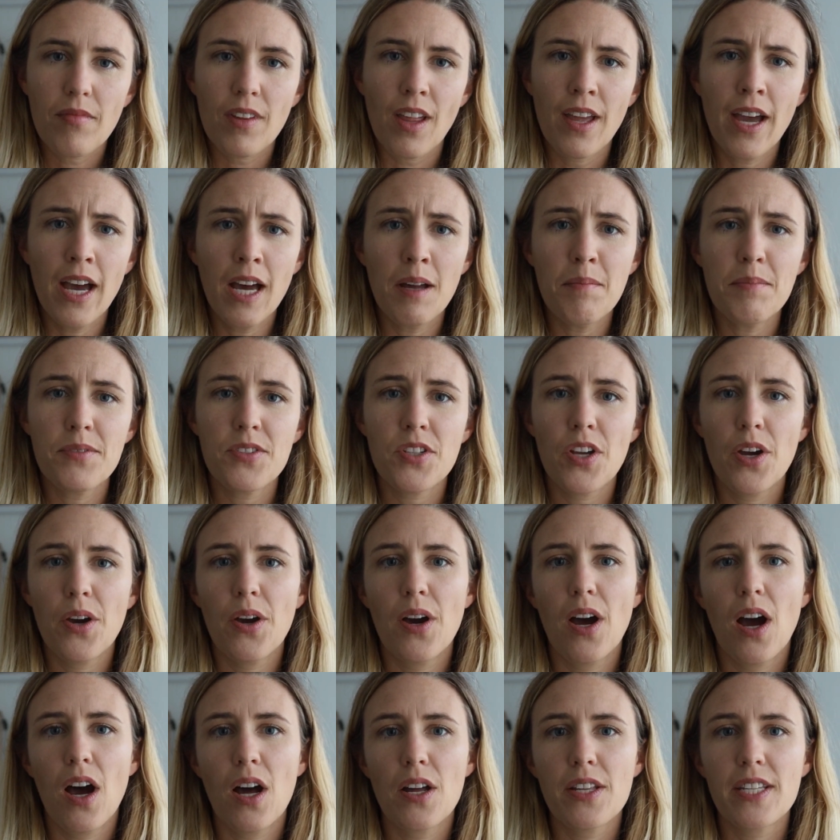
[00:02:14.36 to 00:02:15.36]
So
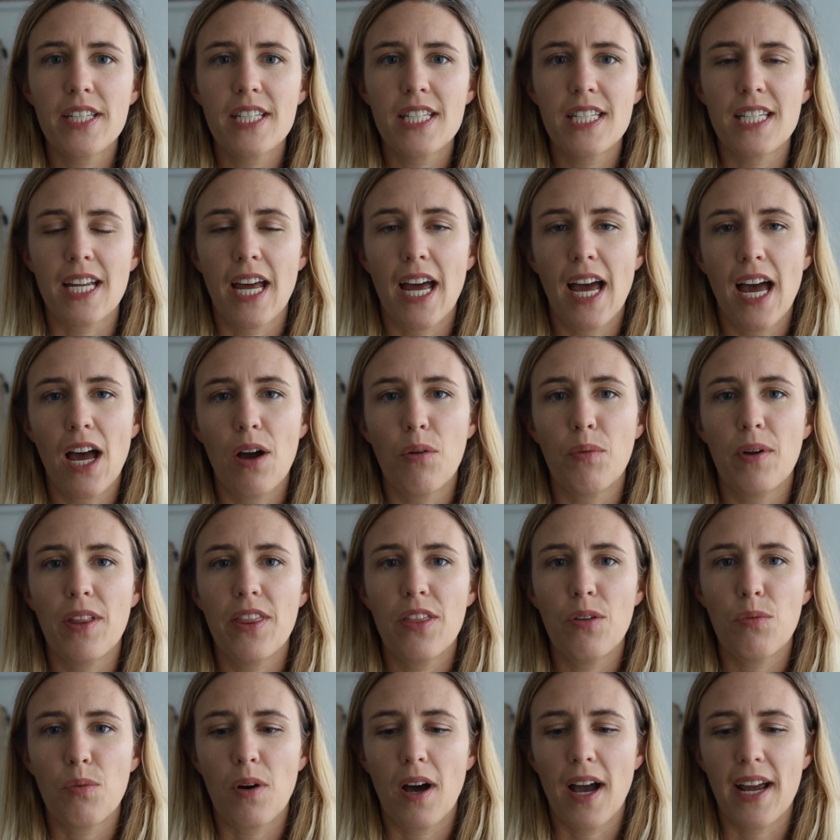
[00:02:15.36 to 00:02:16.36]
I'll start with
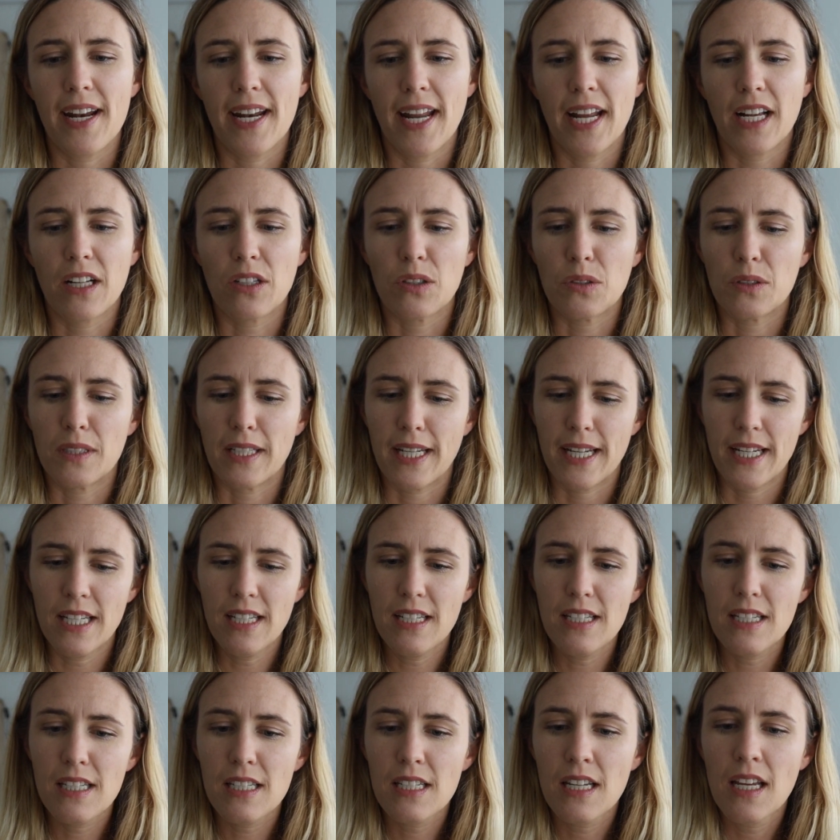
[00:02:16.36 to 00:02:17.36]
the wide angle
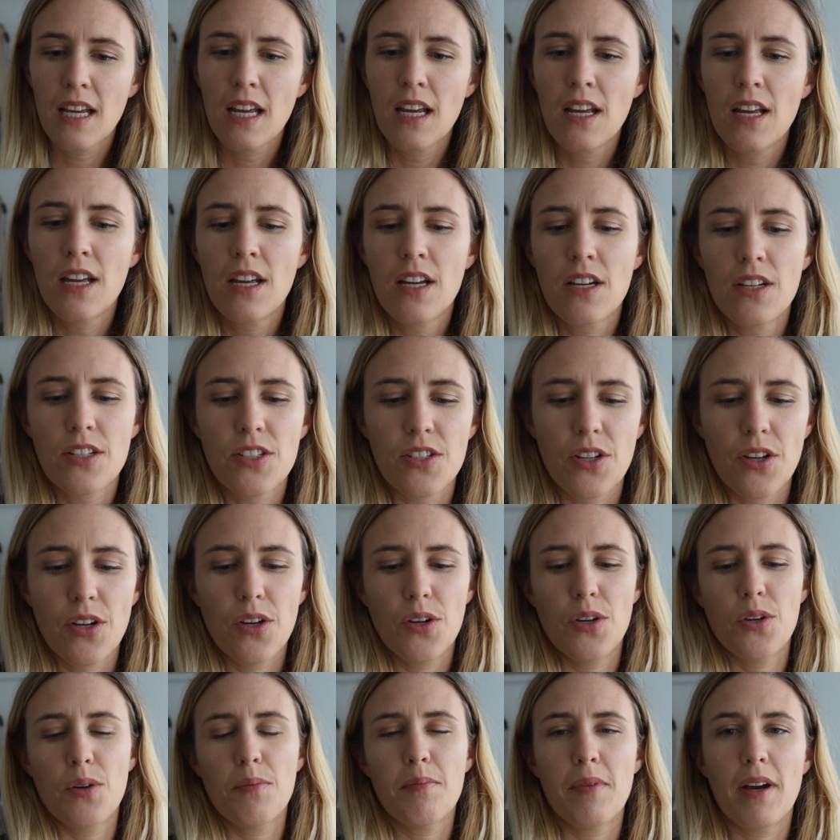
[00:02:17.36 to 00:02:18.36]
lens.
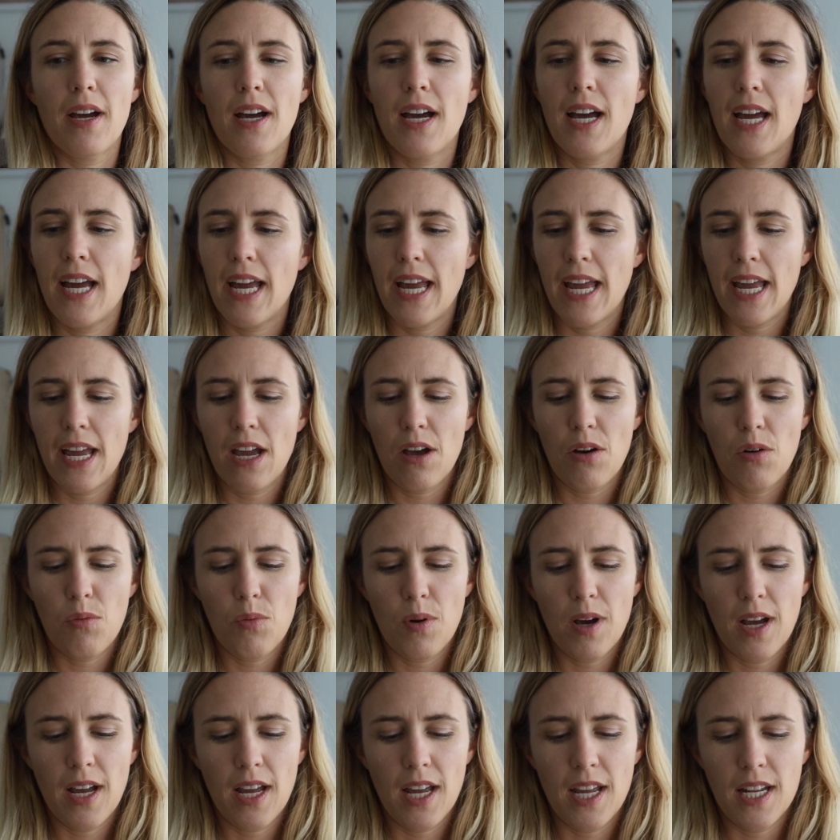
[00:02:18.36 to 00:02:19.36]
So my
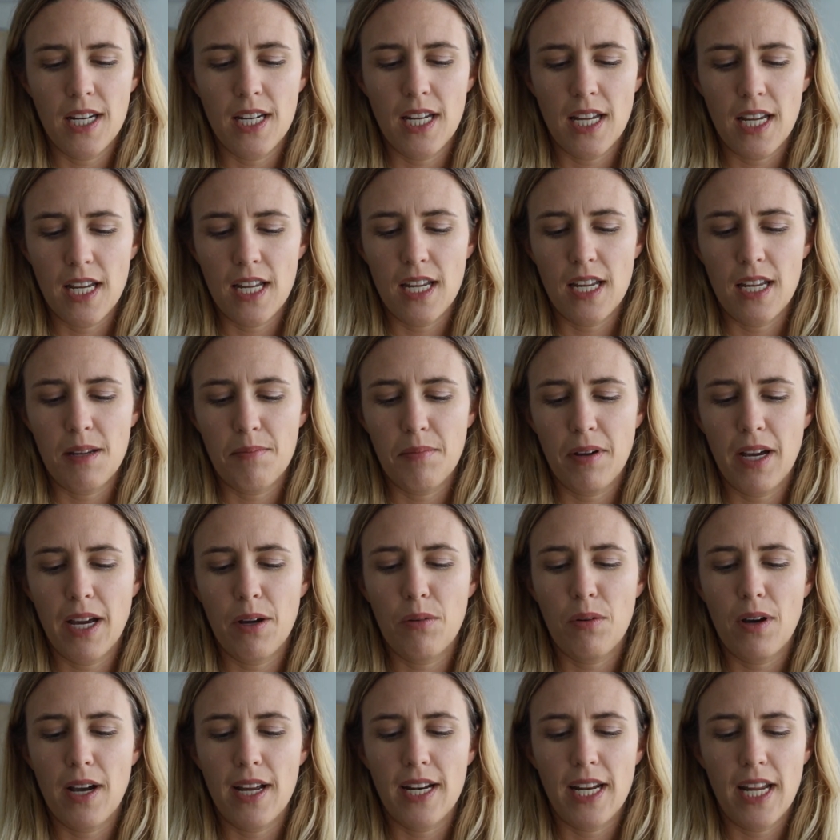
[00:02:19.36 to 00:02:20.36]

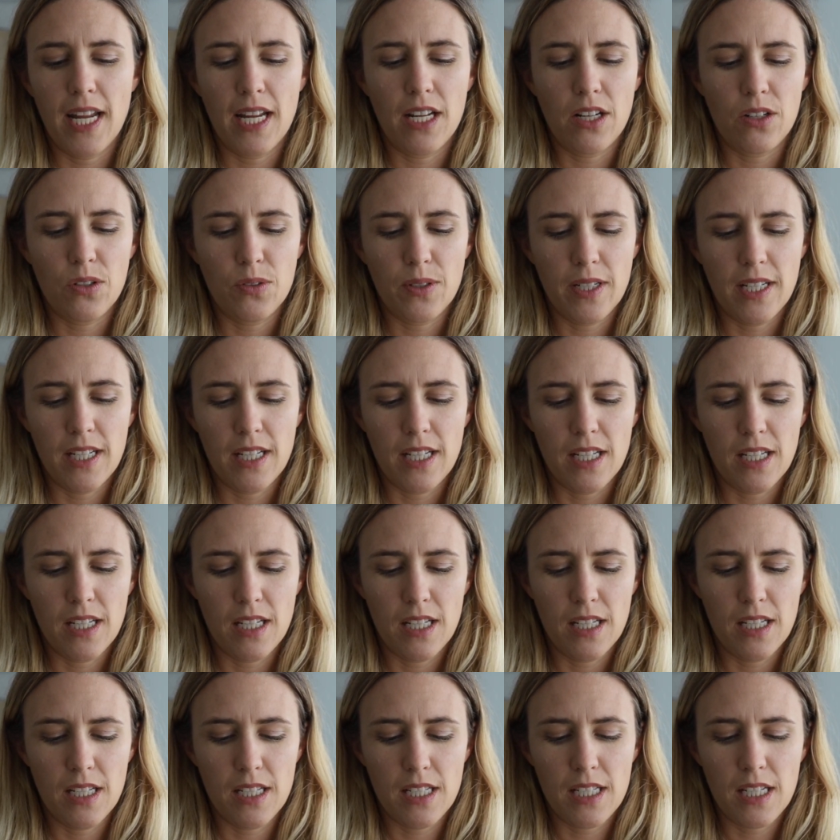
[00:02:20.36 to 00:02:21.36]
wide angle
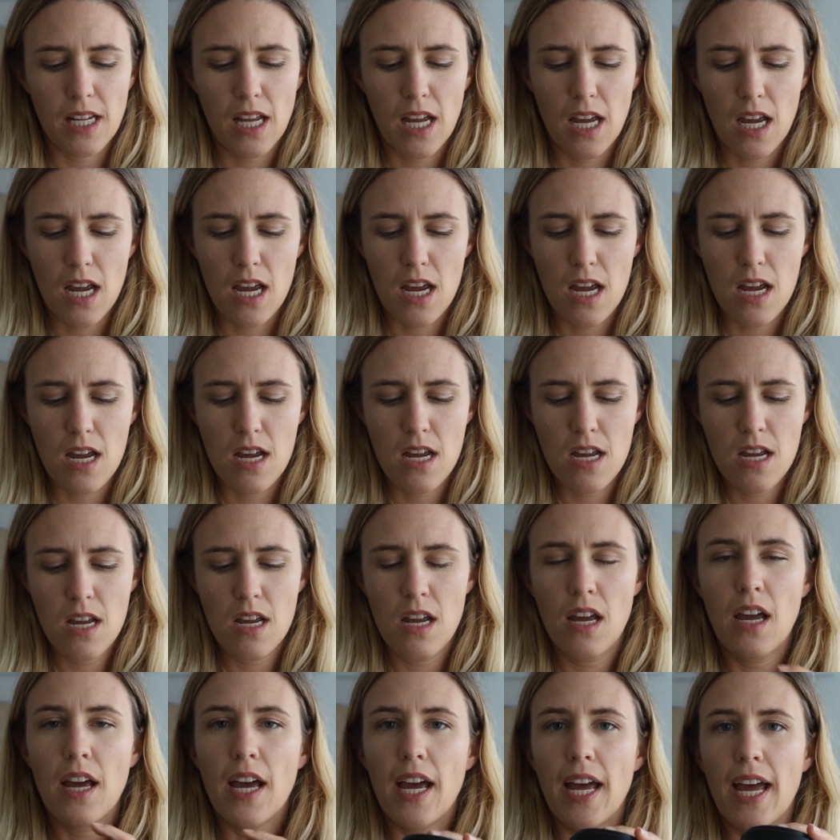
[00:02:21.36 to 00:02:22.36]
is a
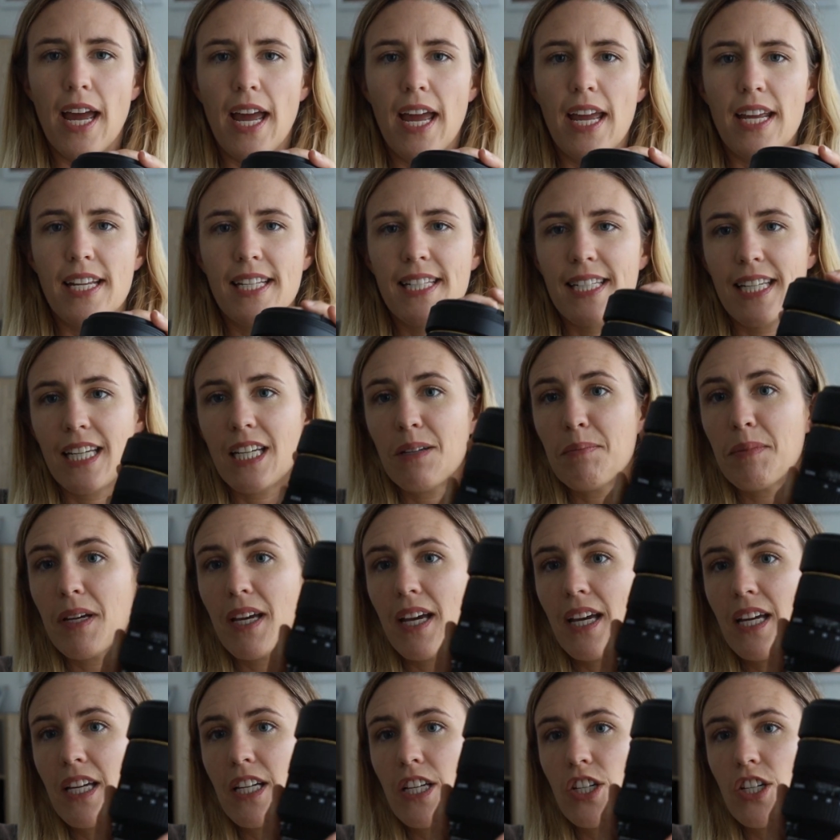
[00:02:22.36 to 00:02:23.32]
Sigma